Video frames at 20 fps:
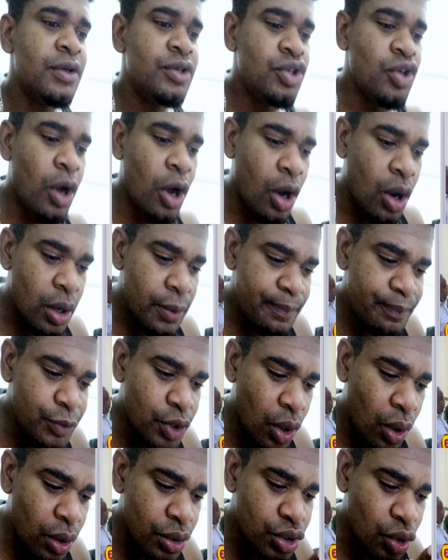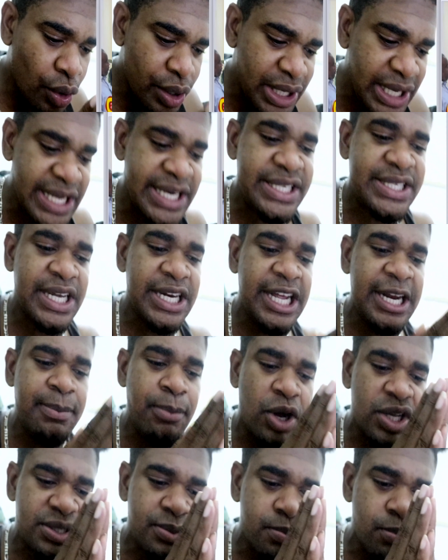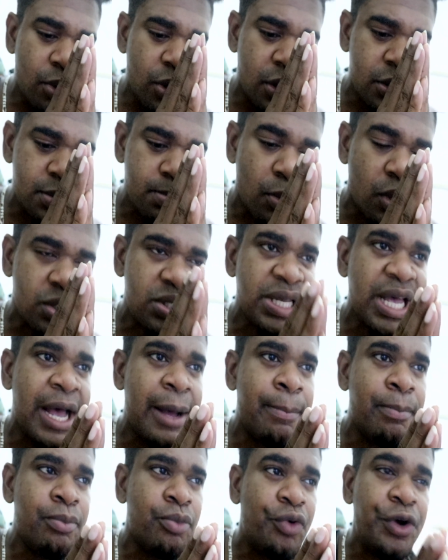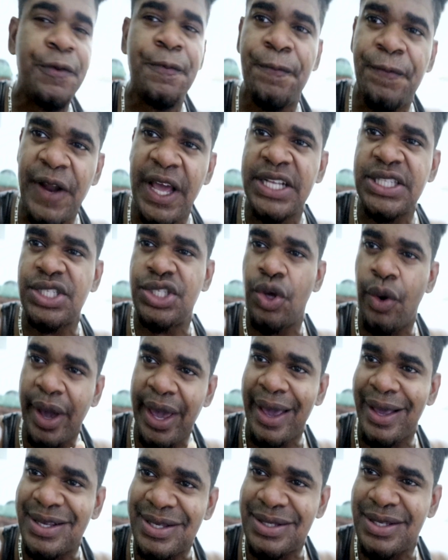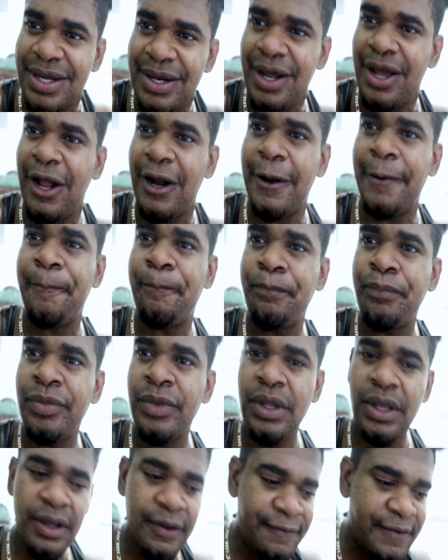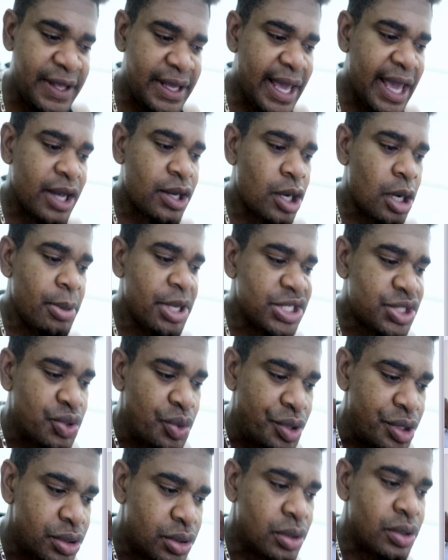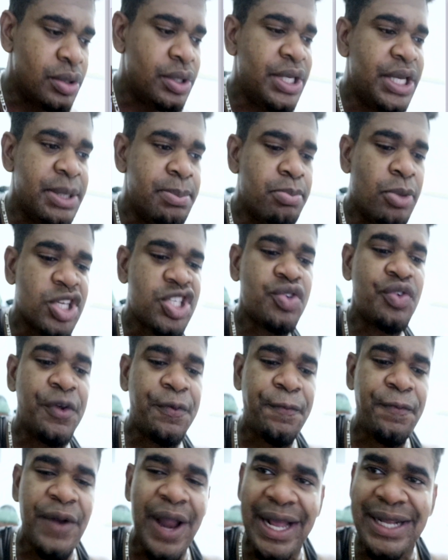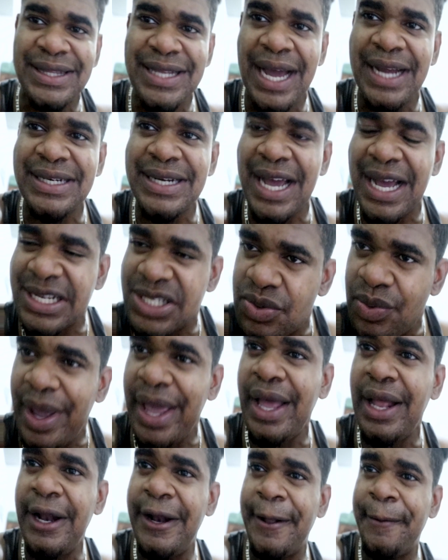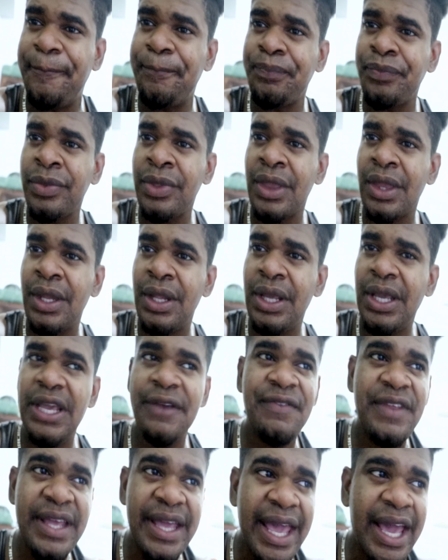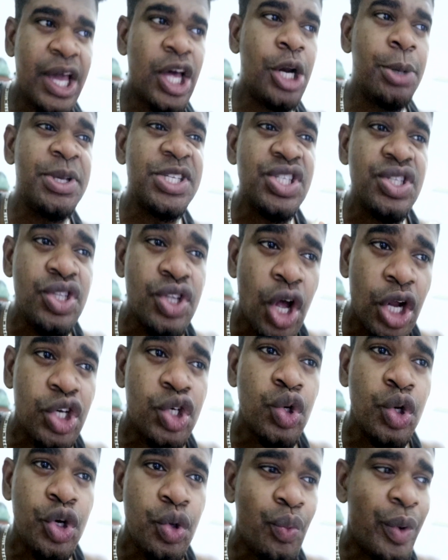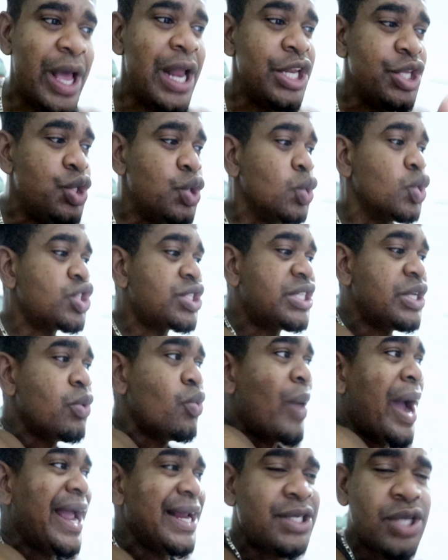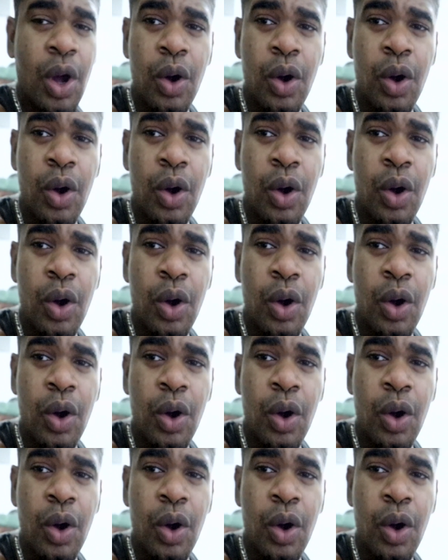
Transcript: Your, your, your internal must, must, must um, reflect your external. If the economy is doing good, it must reflect that as well. If the economy is not doing well, use the White